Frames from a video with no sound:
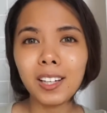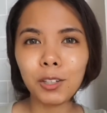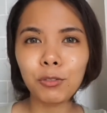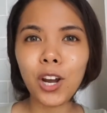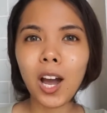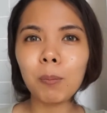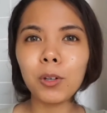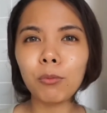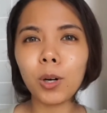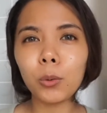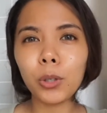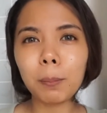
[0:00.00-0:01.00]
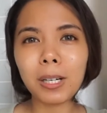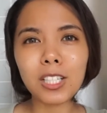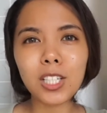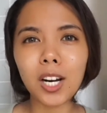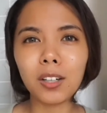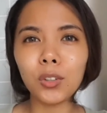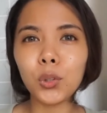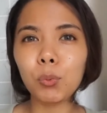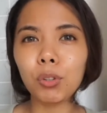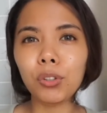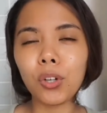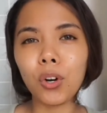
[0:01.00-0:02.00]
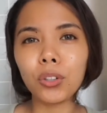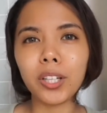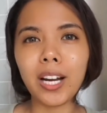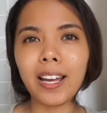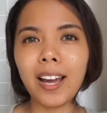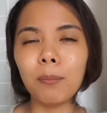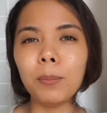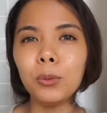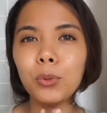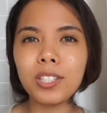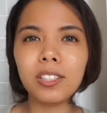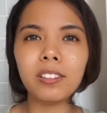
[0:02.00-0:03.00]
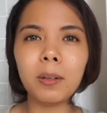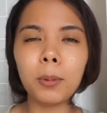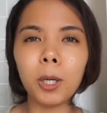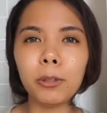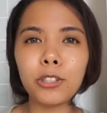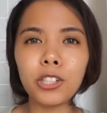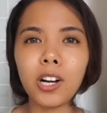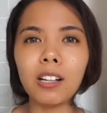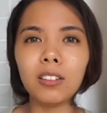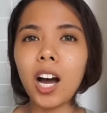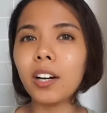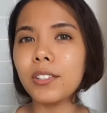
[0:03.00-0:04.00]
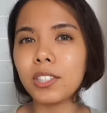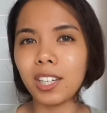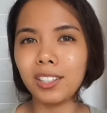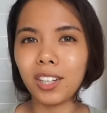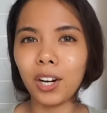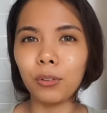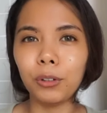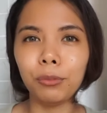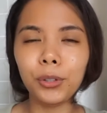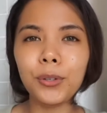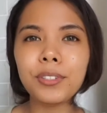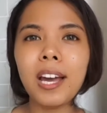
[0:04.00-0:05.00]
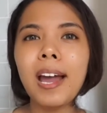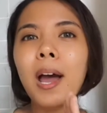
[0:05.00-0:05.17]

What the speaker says: If you have been following my channel, you would know that I have been recently publishing a lot of skincare reviews,